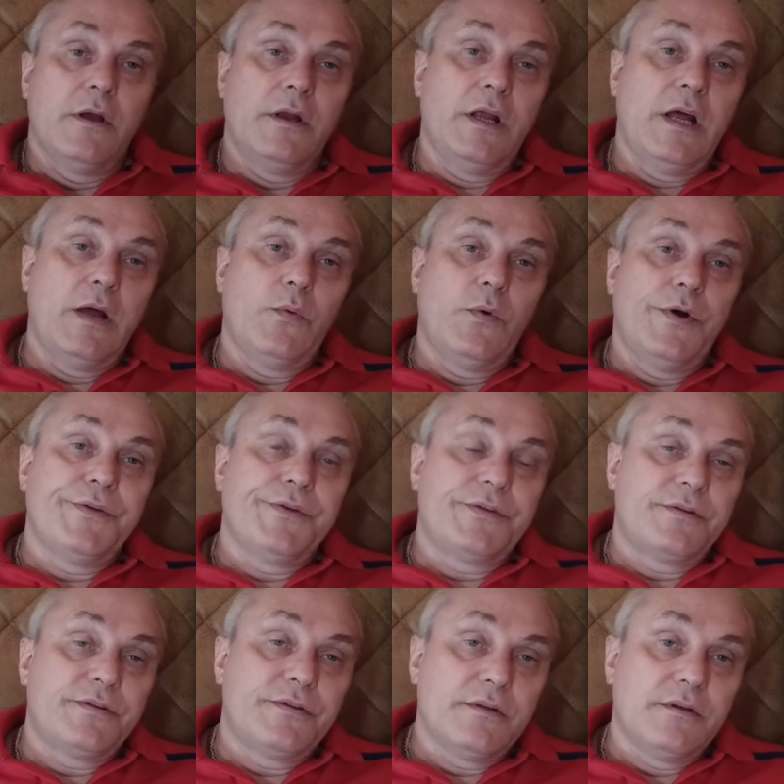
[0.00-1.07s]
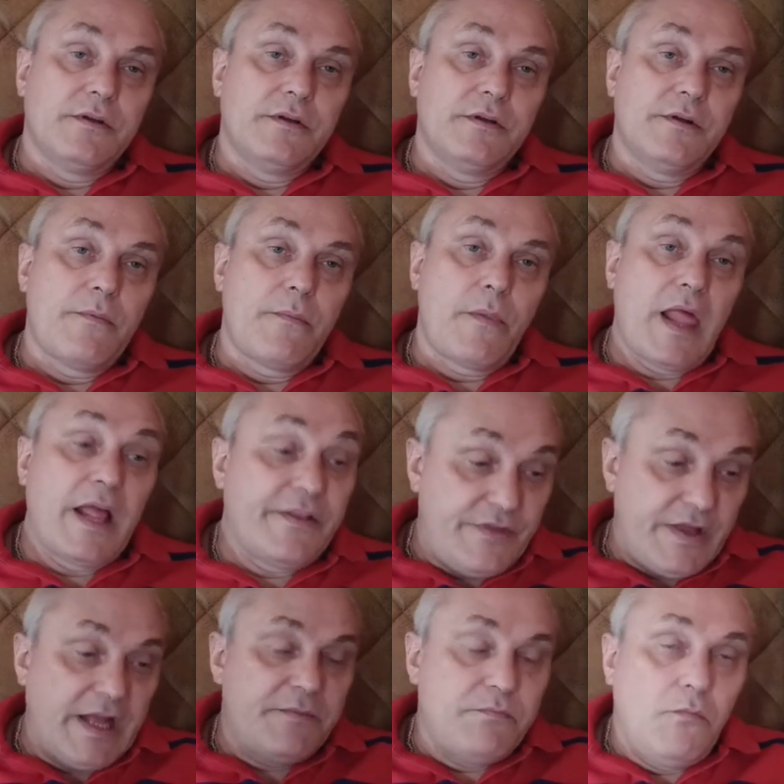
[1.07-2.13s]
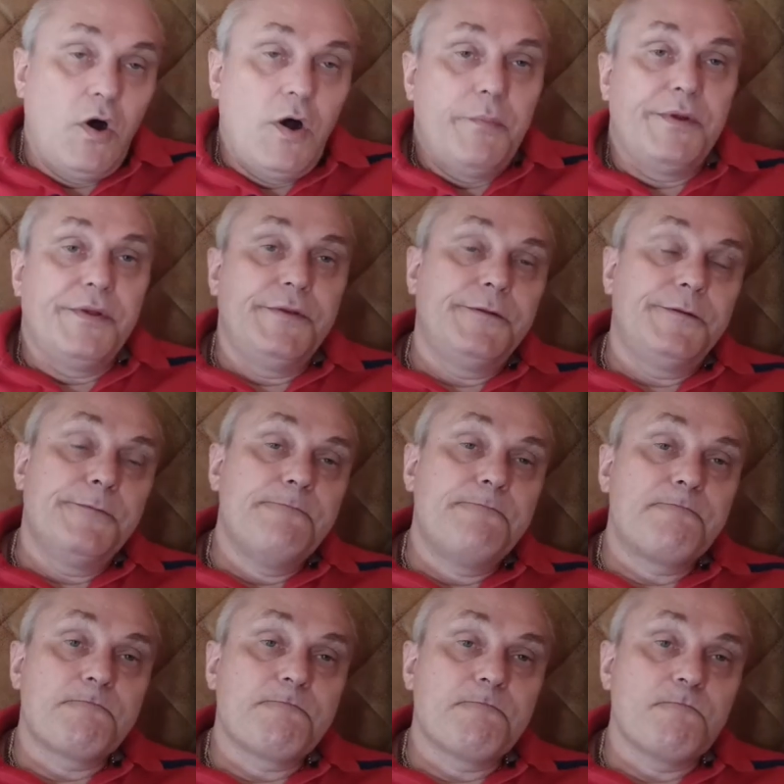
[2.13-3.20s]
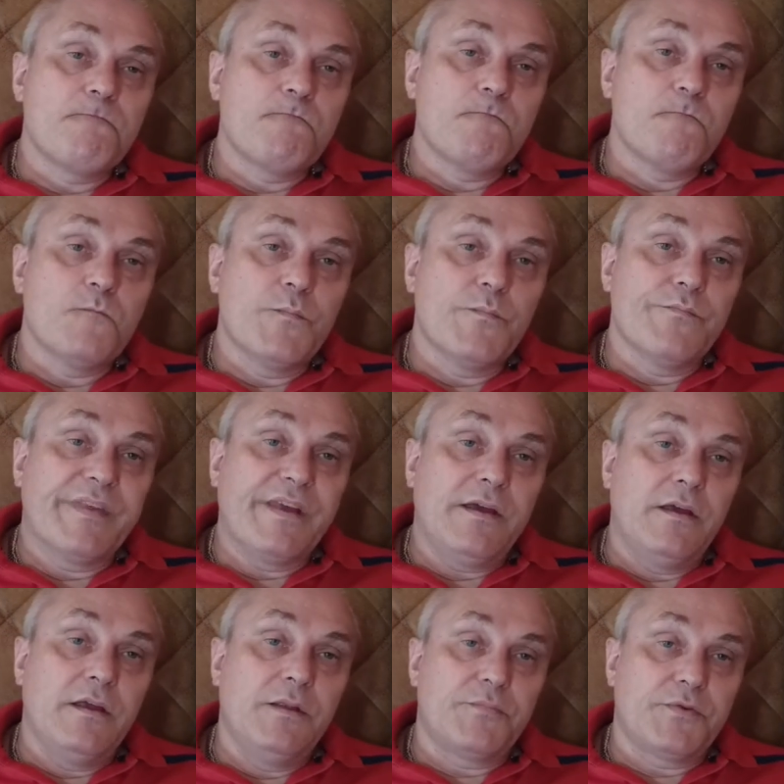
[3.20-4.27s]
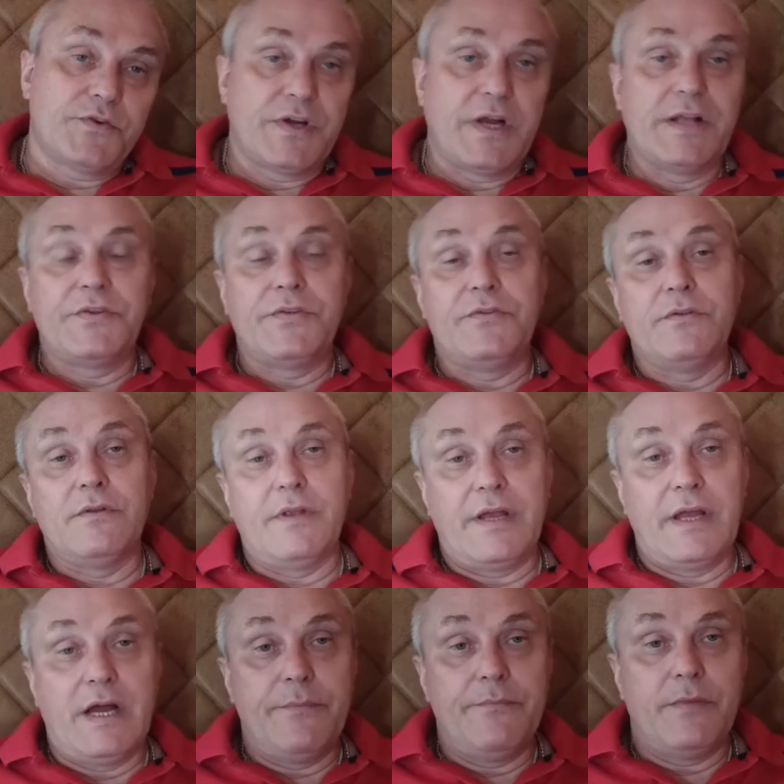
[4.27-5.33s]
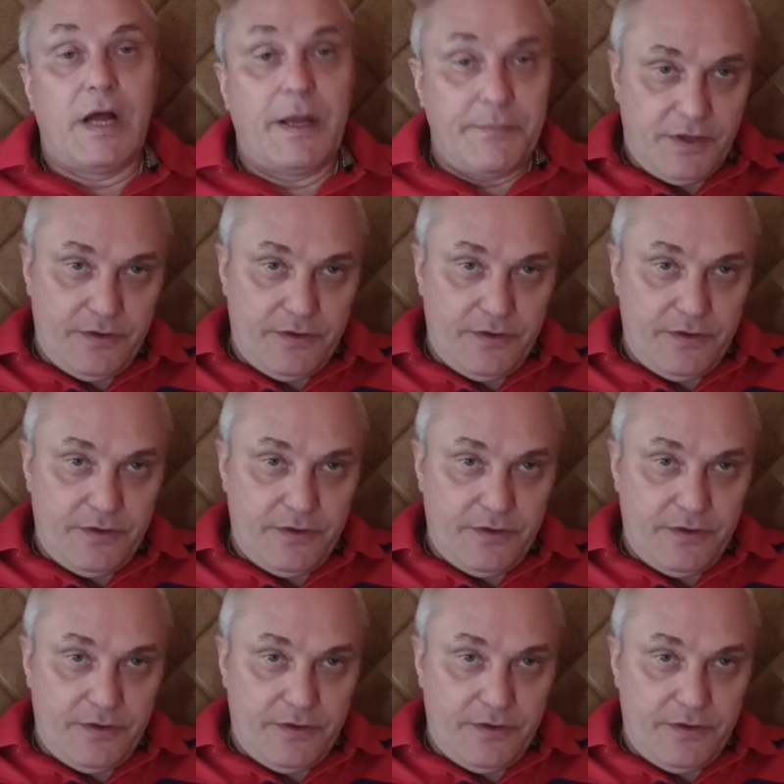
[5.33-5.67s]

And I was at that moment in Prashanti Nilayam,